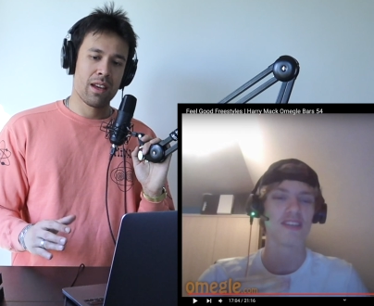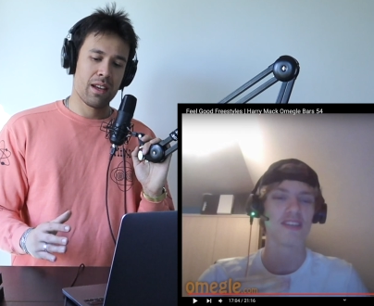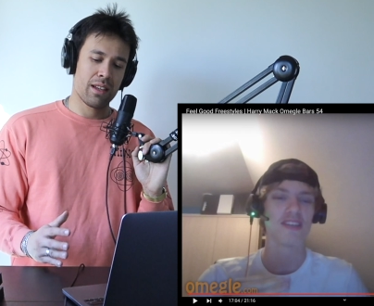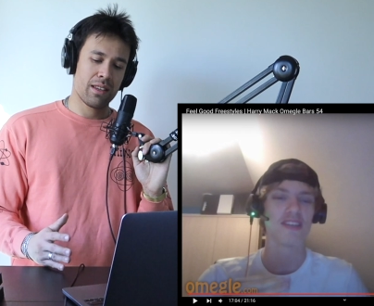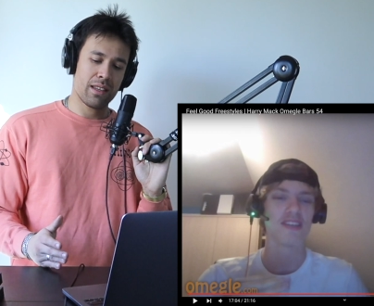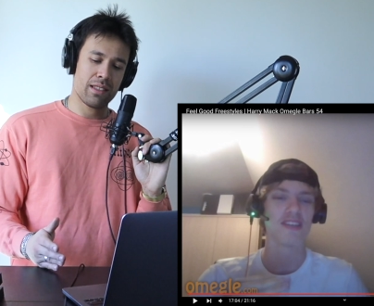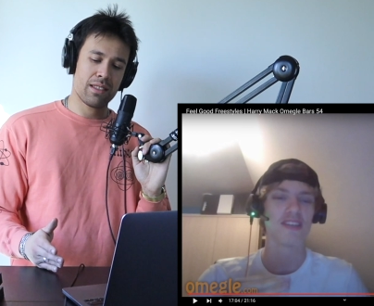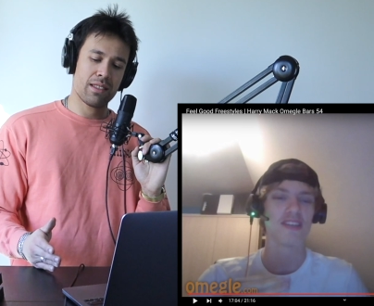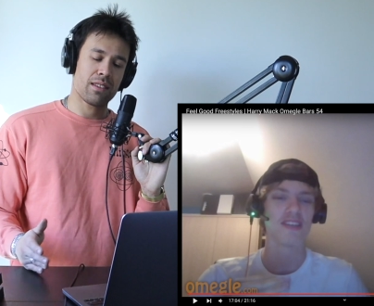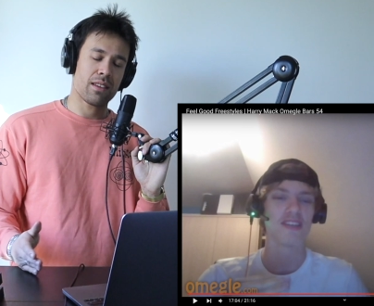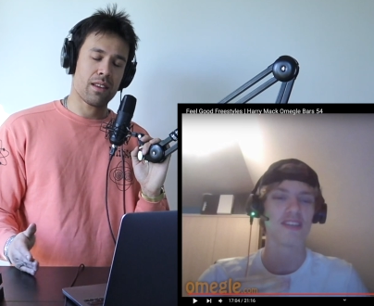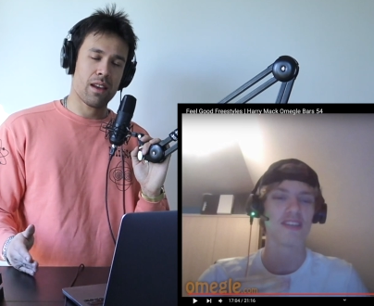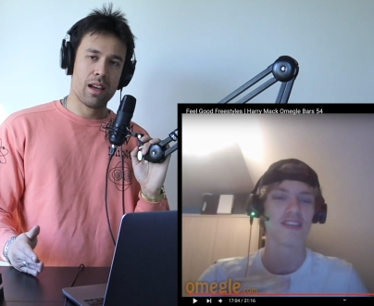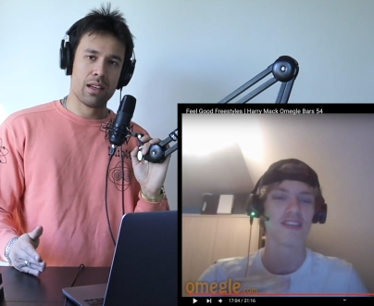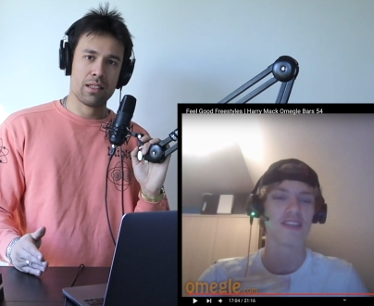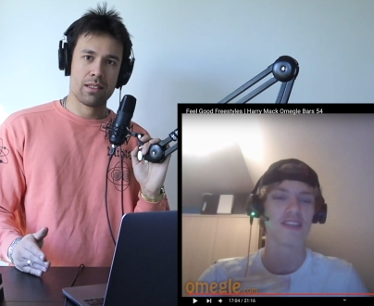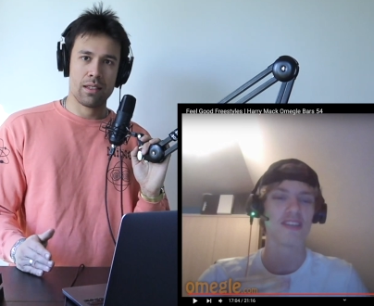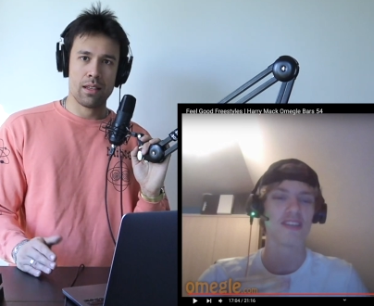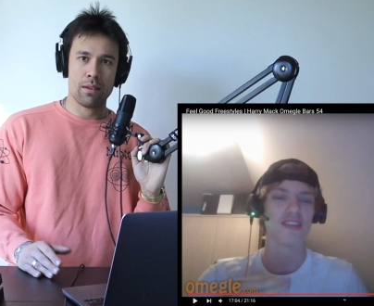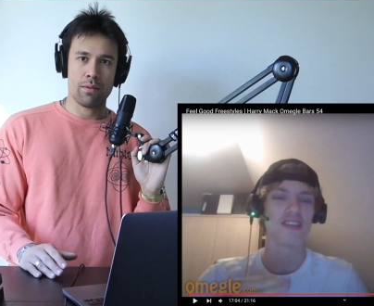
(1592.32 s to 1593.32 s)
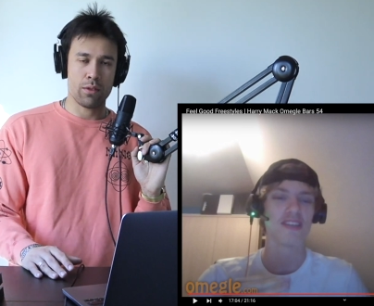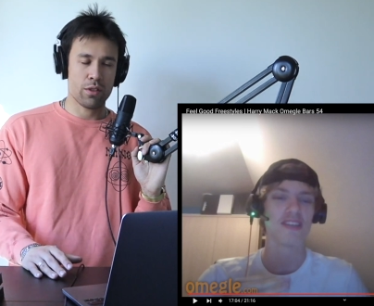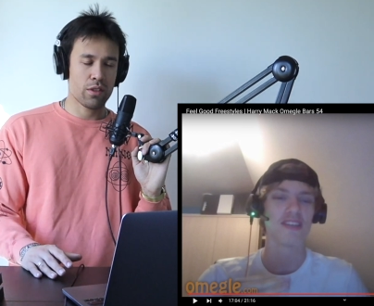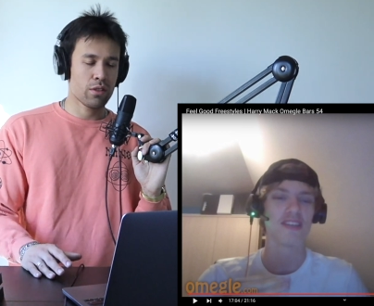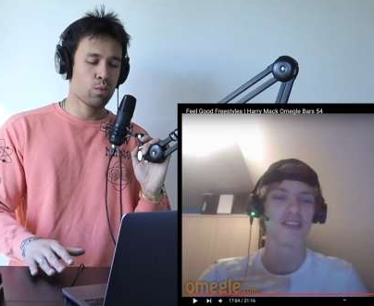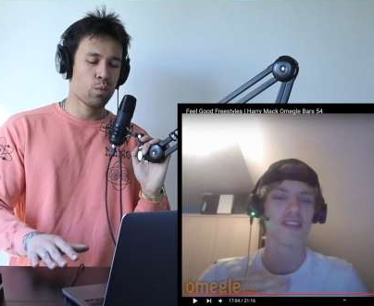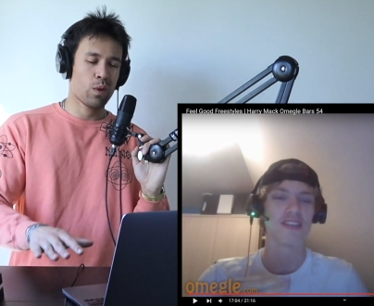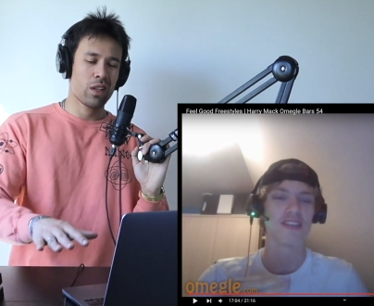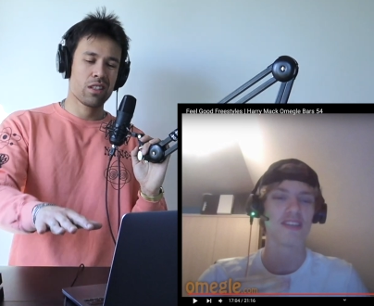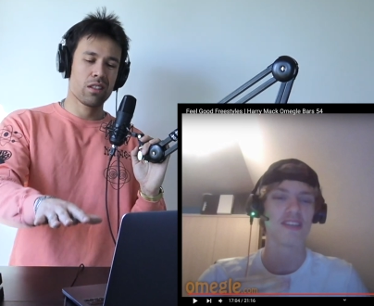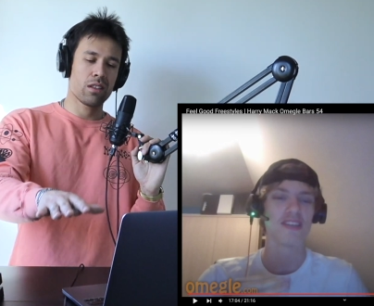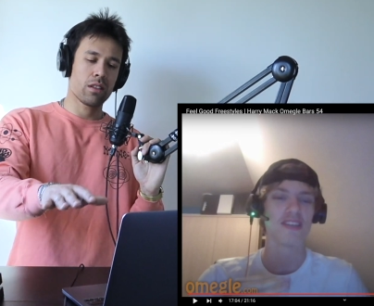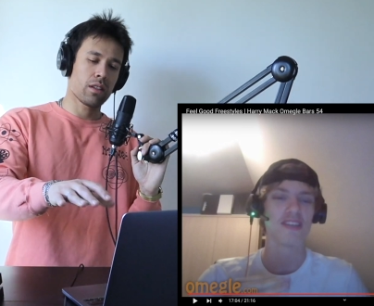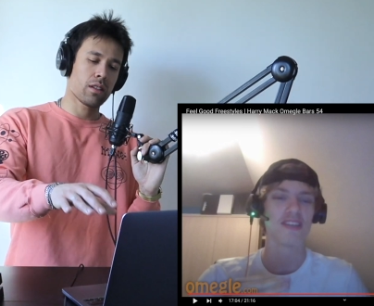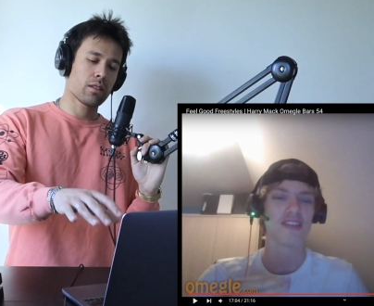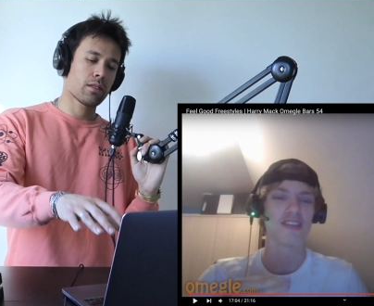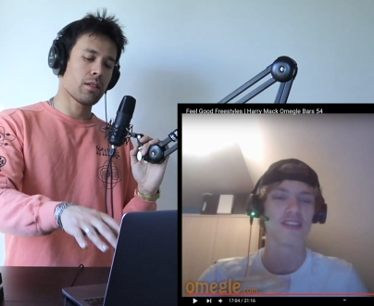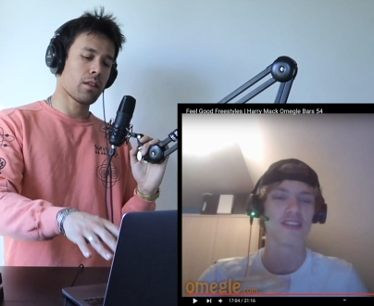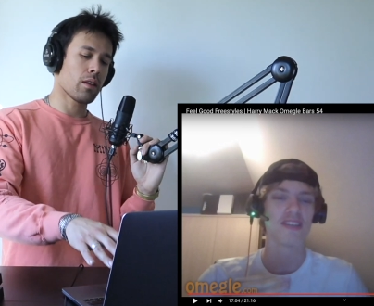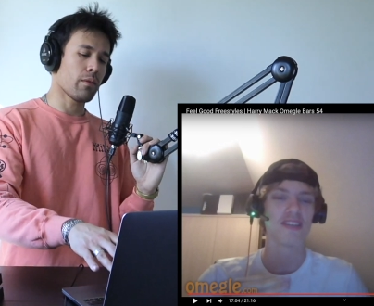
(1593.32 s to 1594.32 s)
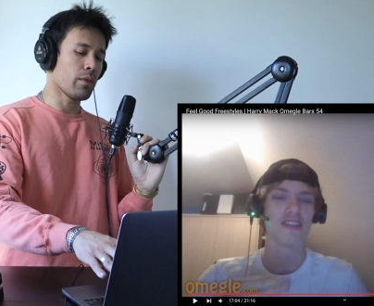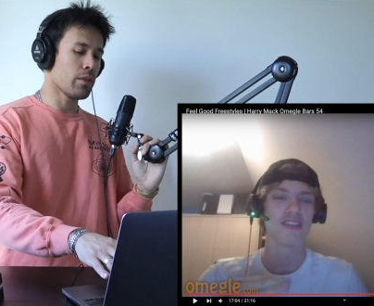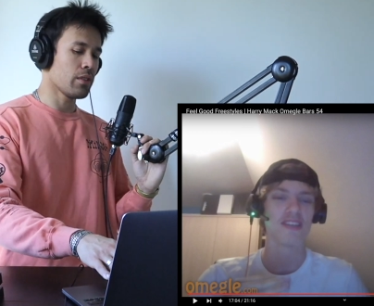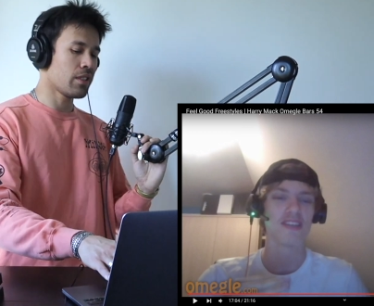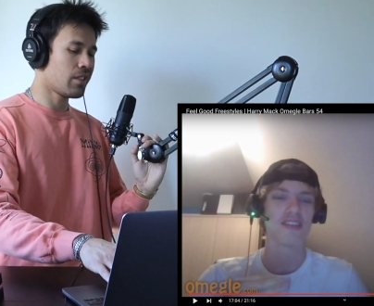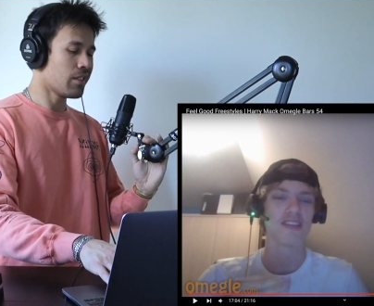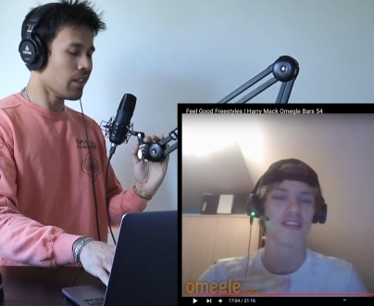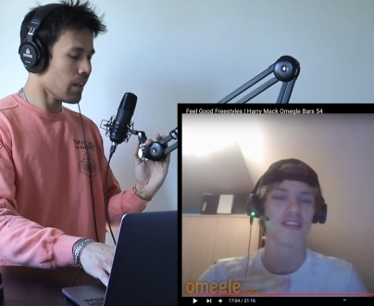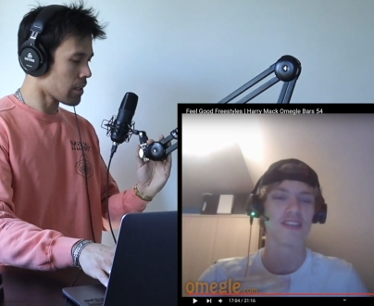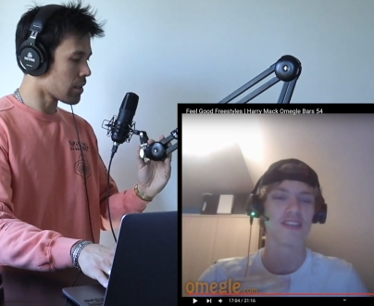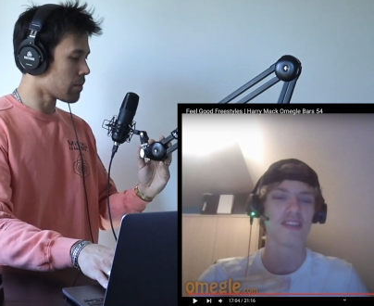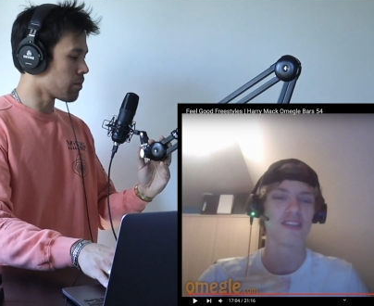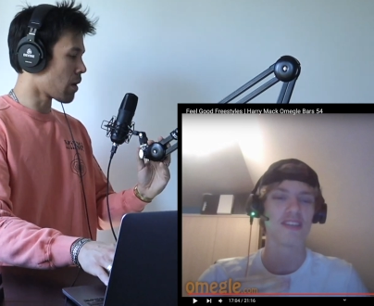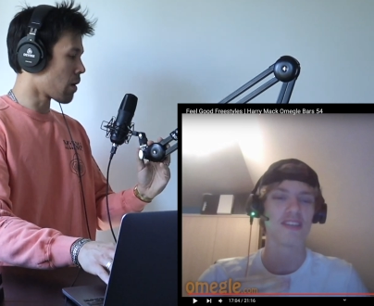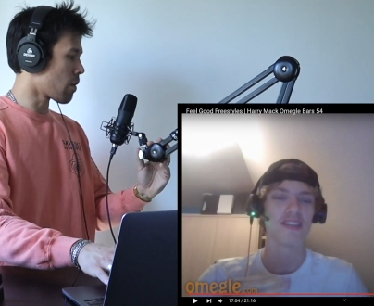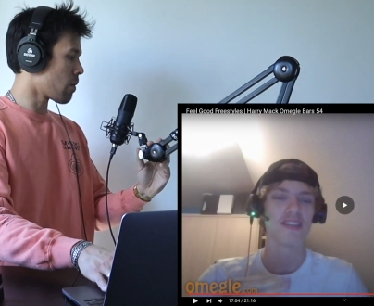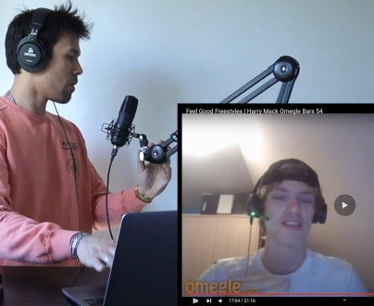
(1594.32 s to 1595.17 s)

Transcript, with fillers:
Speaker 1: This is the next level. Just wait till he gets to level six, bro.